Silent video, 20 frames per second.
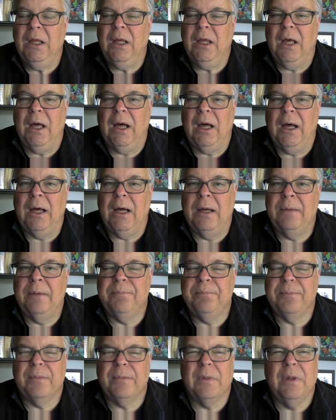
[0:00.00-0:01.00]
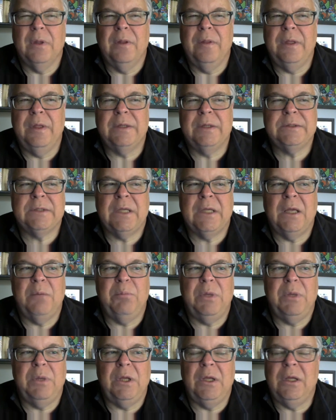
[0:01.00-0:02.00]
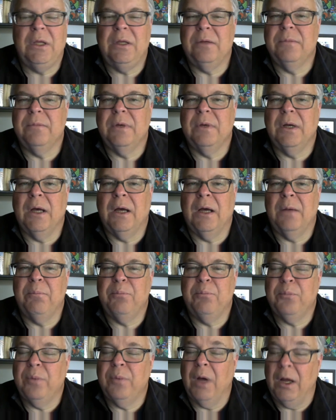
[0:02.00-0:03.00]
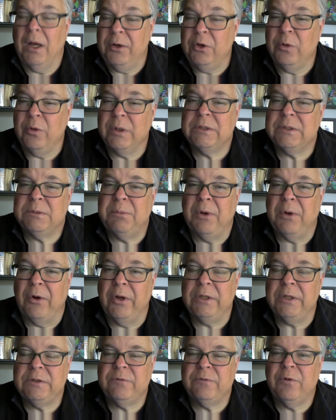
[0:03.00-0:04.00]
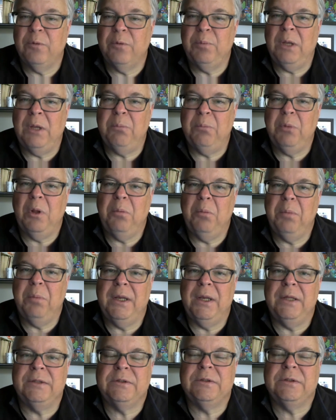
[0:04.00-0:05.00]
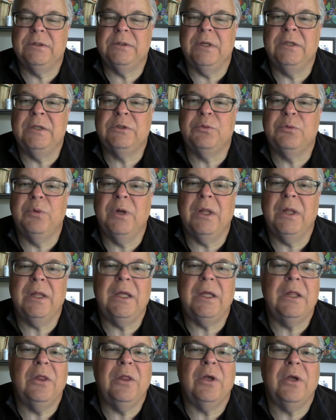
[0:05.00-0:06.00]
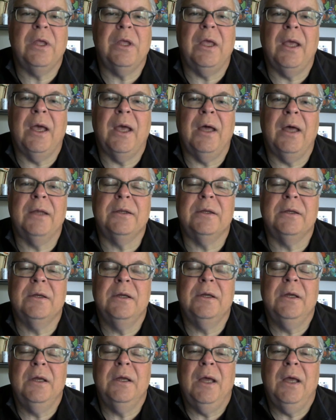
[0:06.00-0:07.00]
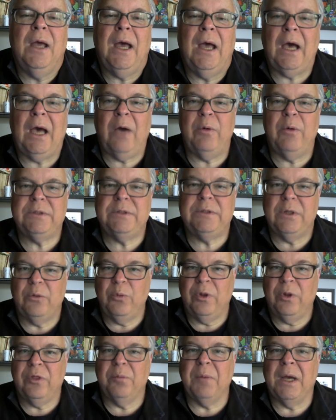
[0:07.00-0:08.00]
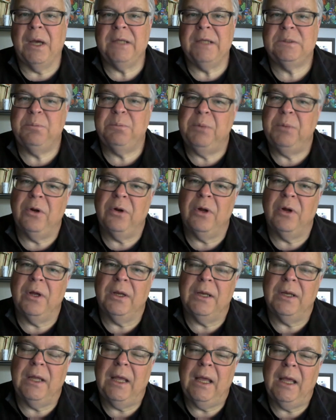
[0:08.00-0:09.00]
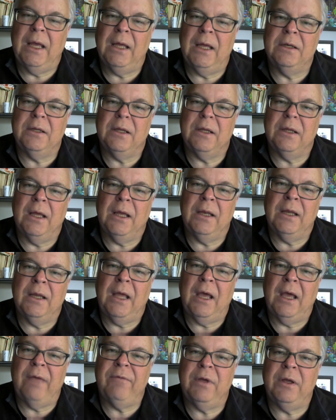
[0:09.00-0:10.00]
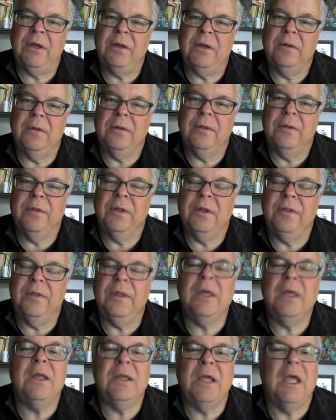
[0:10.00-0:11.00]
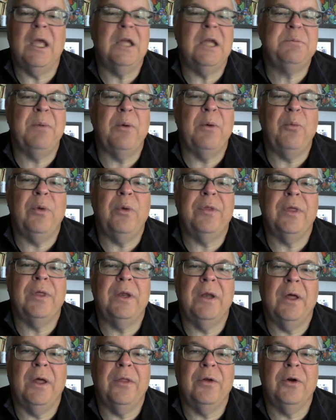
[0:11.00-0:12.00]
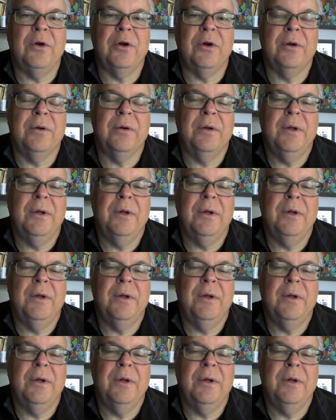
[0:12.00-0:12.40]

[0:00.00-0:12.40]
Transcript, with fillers: um, this can be uh, a new experience for people but it's it's really looking at how is it with my spirit and and having the the engagement with another